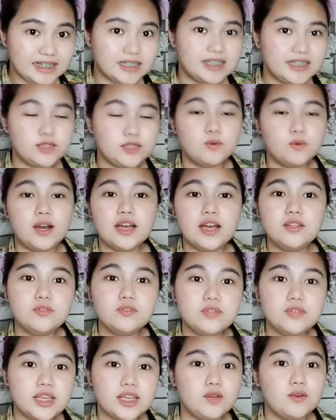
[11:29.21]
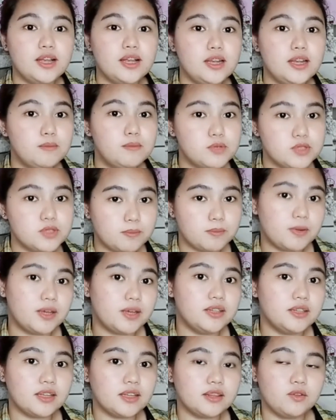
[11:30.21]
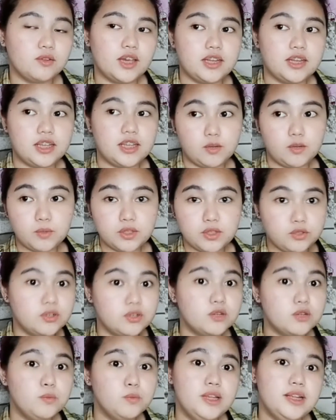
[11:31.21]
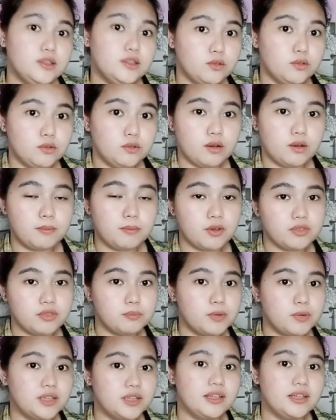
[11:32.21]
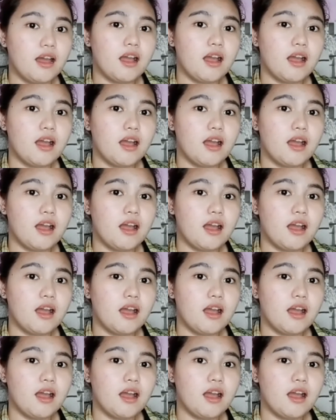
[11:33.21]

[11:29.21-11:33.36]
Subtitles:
kung ano na yung alam mo sa product na yan, and what you are willing to know about the product